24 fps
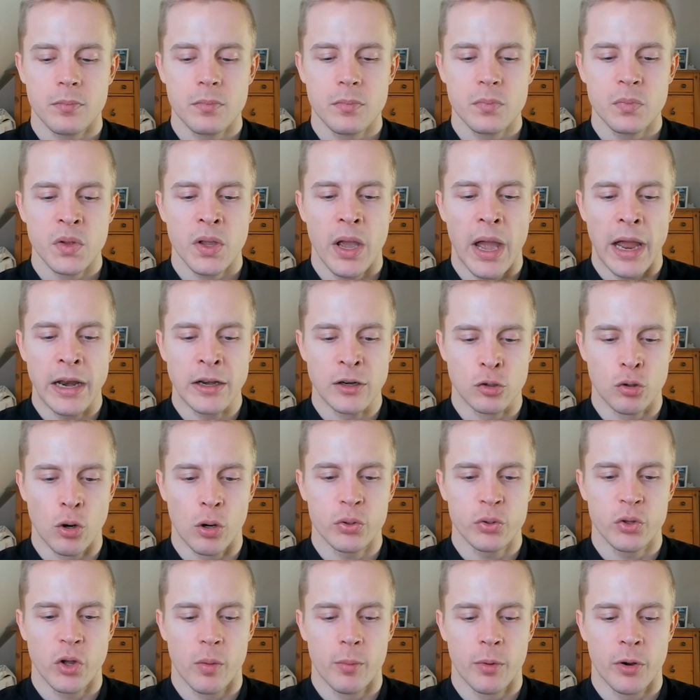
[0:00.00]
and
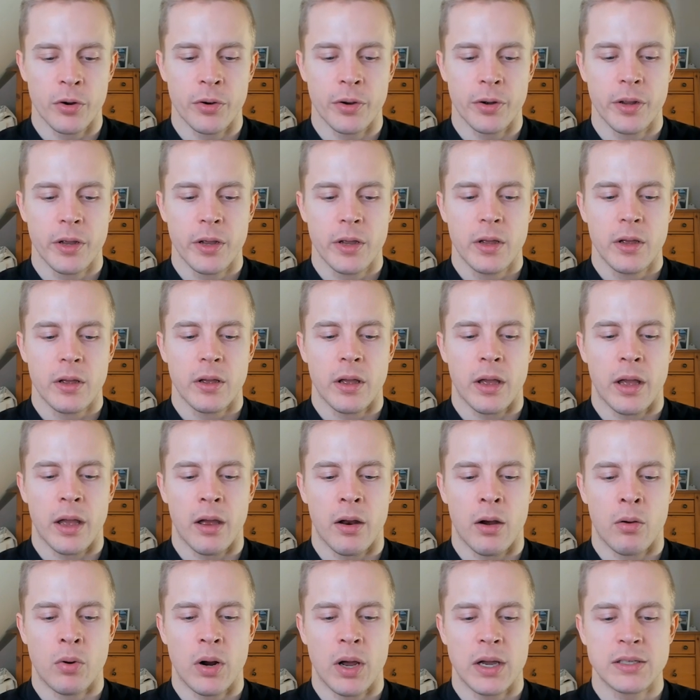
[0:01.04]
growth hormone uh,
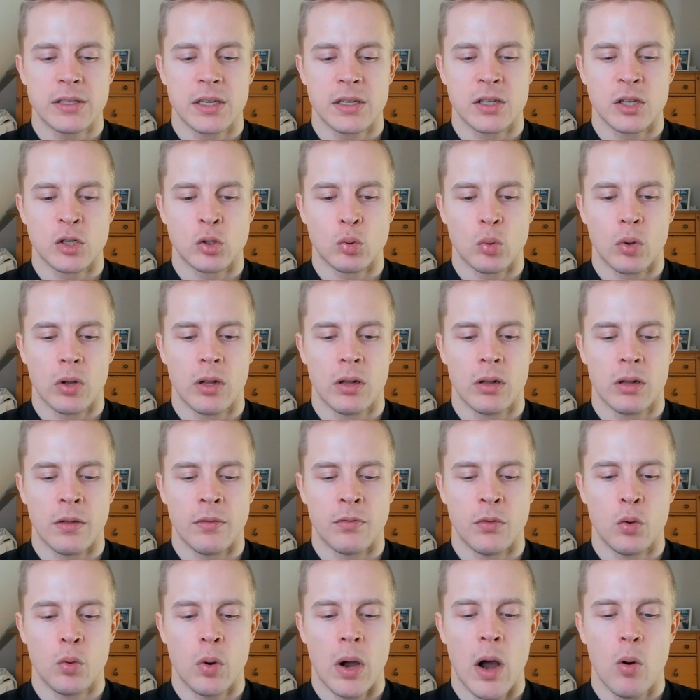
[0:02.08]
rises as well a
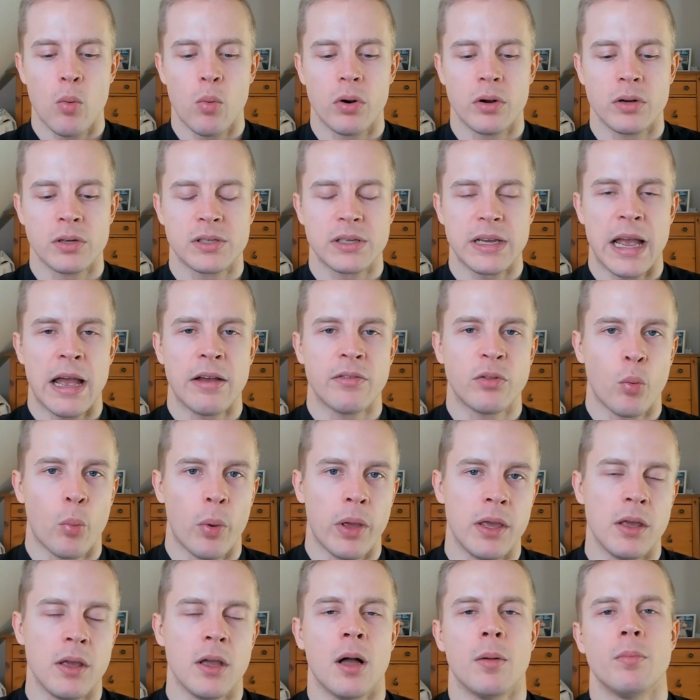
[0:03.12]
few hours after
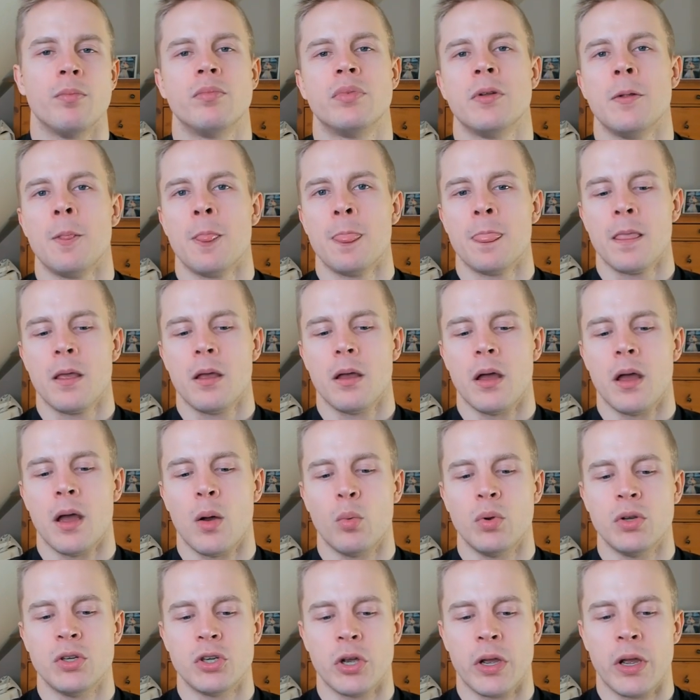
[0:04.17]
waking up uh,
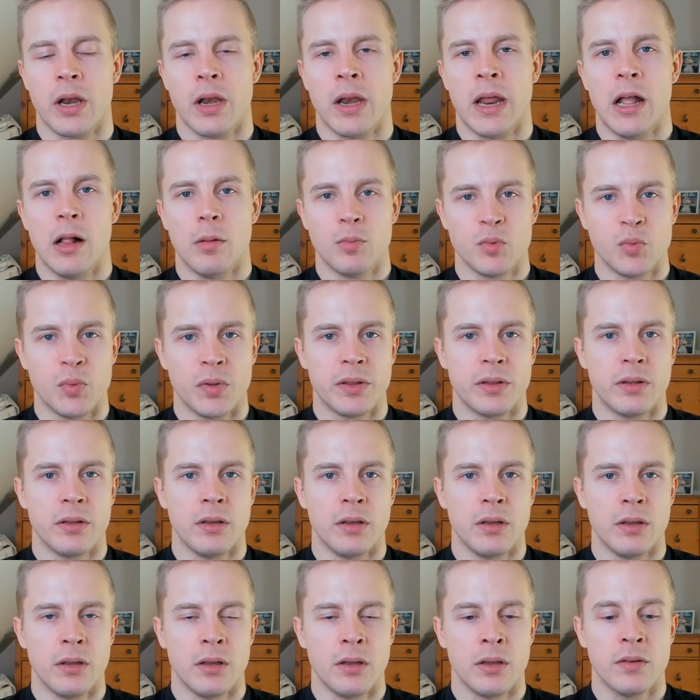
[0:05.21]
which again helps with
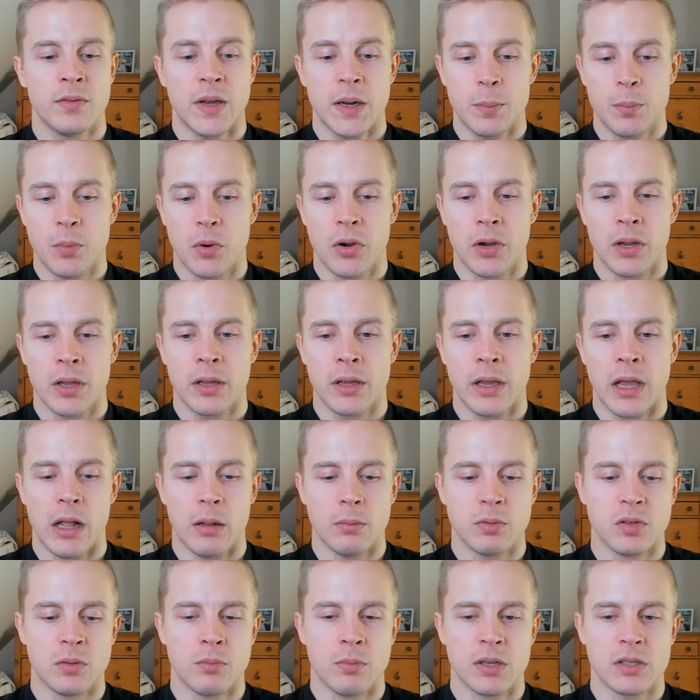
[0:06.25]
the fat burning helps
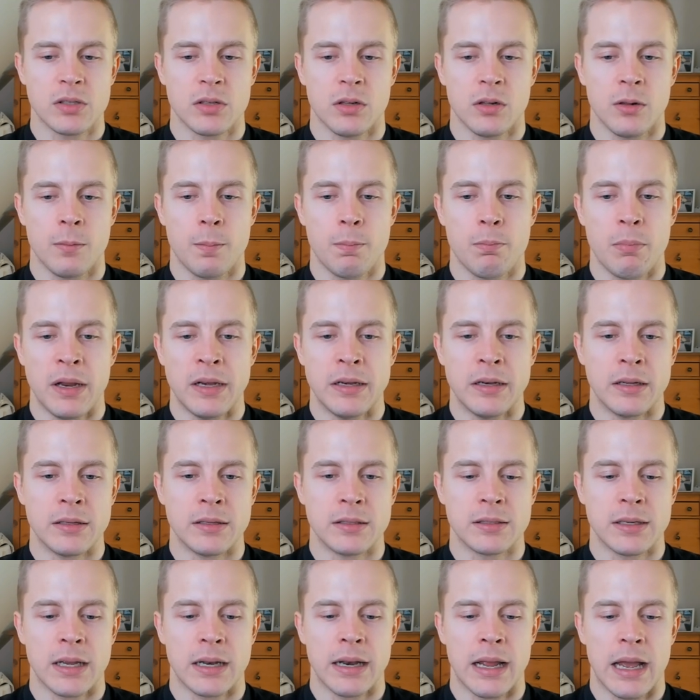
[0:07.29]
with muscle
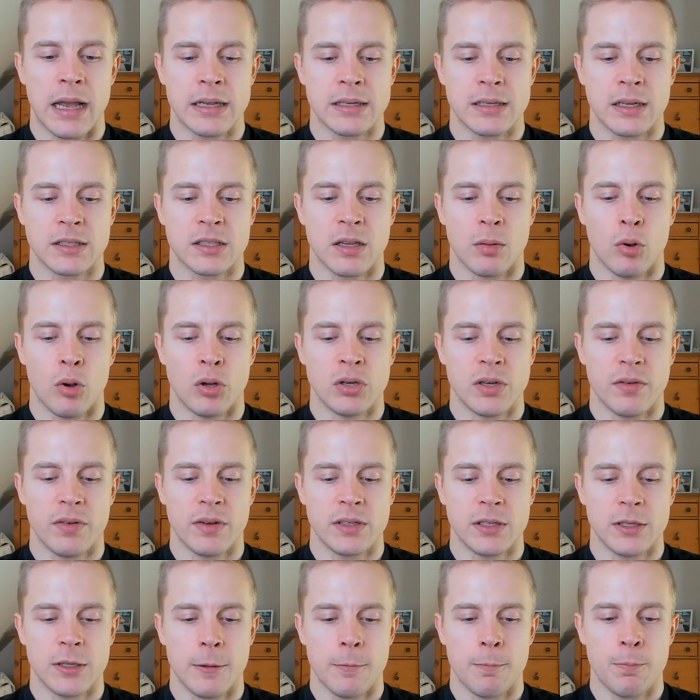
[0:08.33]
maintenance and has like some
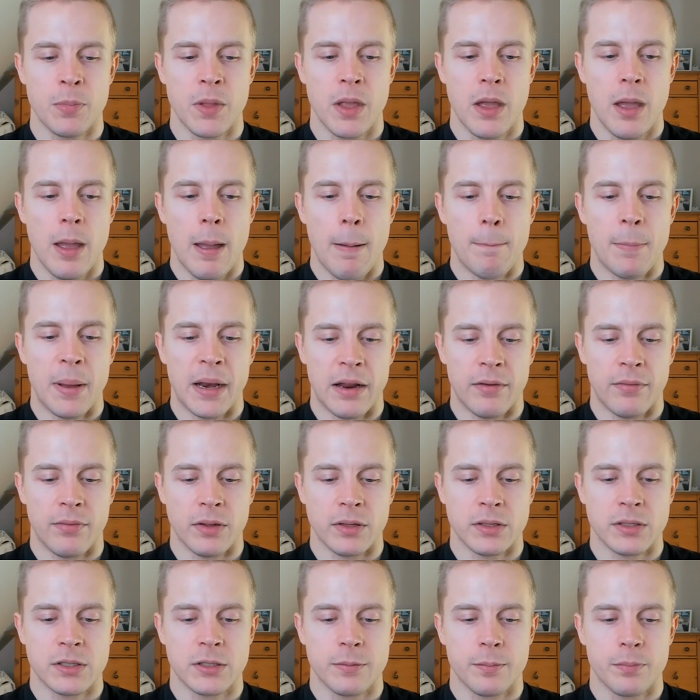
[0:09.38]
longevity
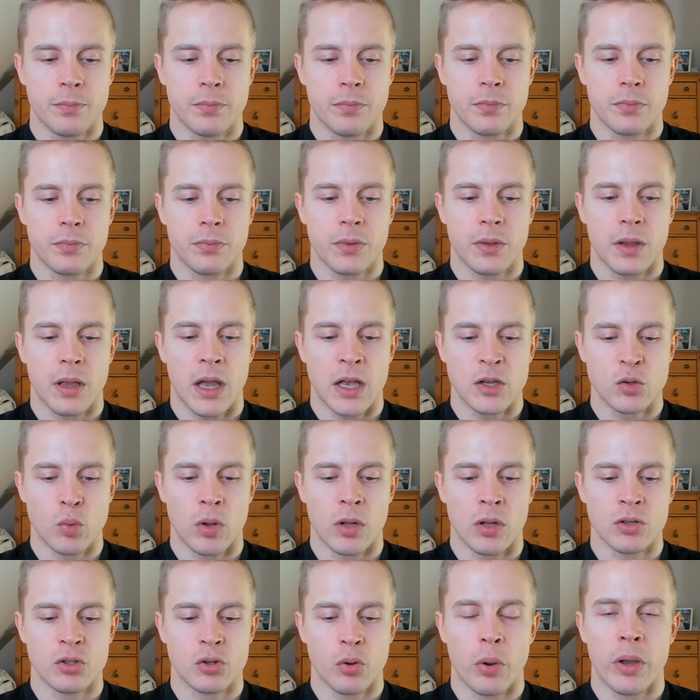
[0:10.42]
benefits as
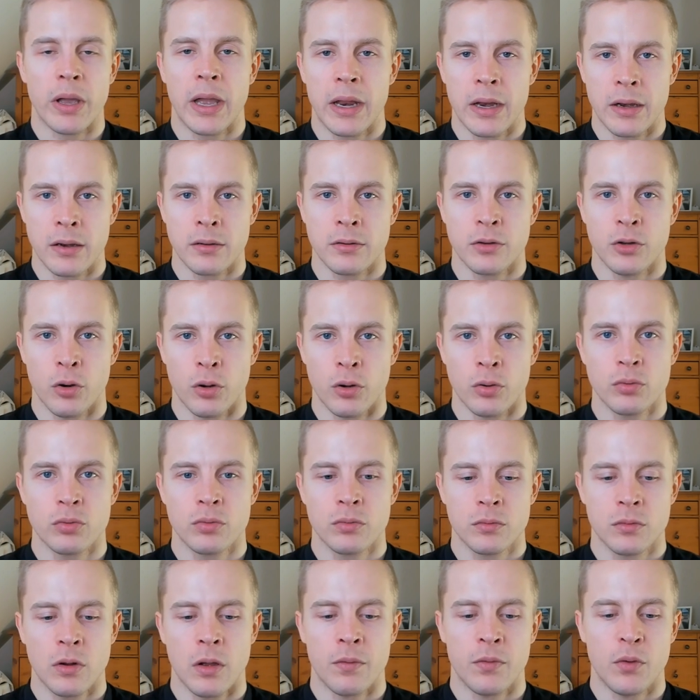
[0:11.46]
well so again you know
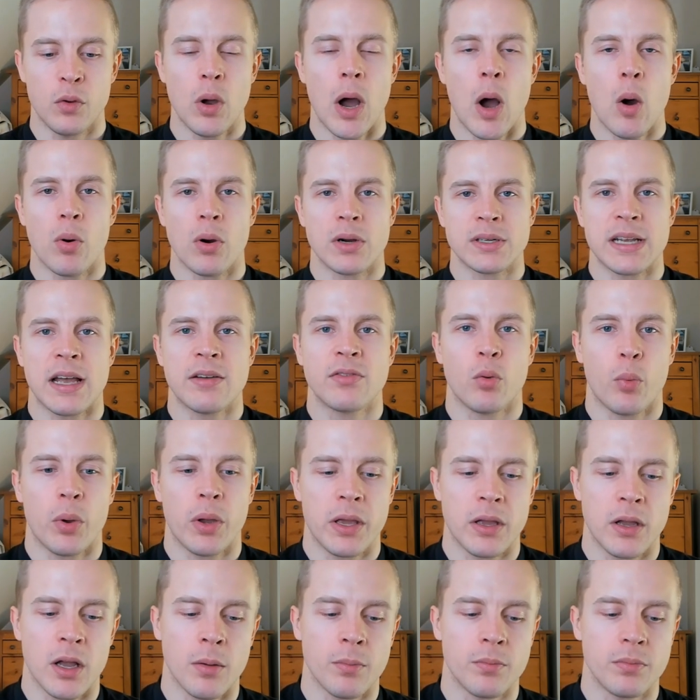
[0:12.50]
a few hours after
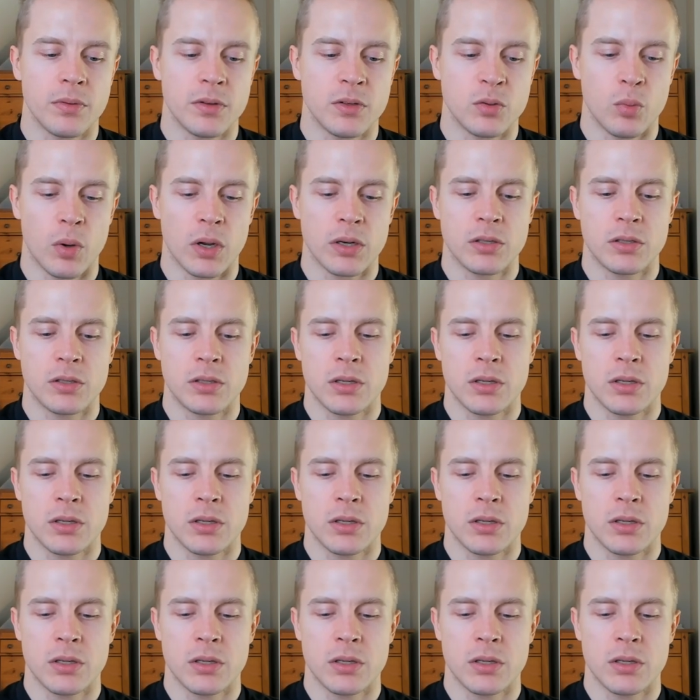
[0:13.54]
waking up is what